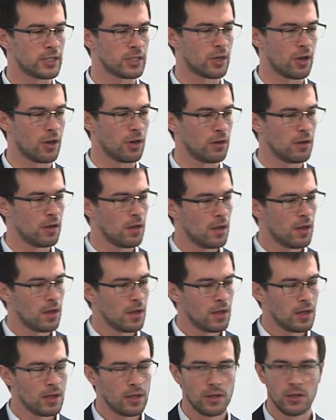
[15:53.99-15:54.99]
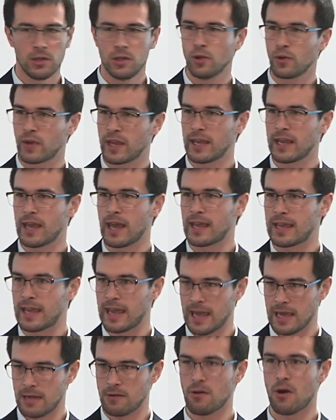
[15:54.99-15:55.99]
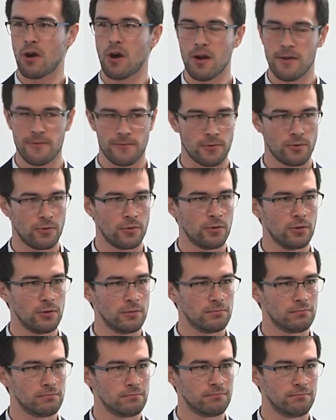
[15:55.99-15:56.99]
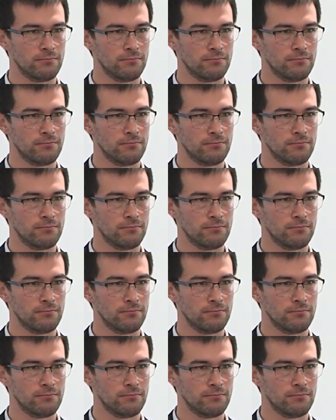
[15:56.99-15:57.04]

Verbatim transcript: So looking again overall